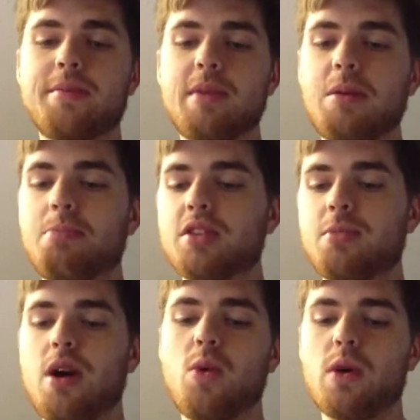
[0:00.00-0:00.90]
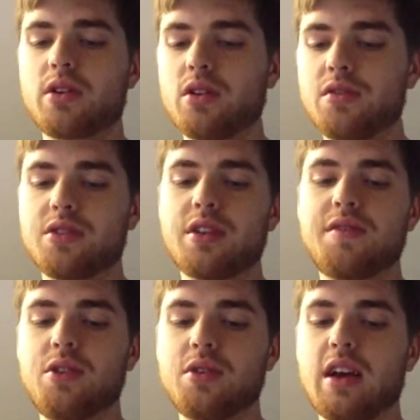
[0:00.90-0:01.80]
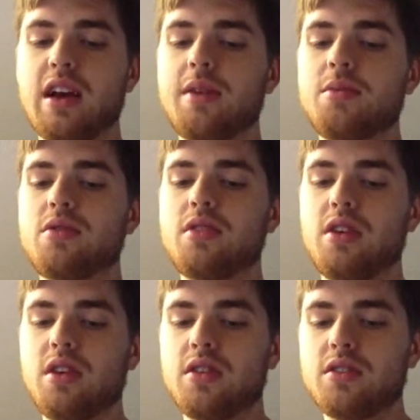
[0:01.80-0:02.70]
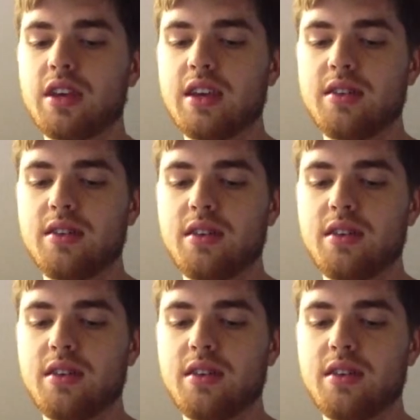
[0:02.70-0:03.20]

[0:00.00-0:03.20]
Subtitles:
Maybe put some hot water over it a few times to get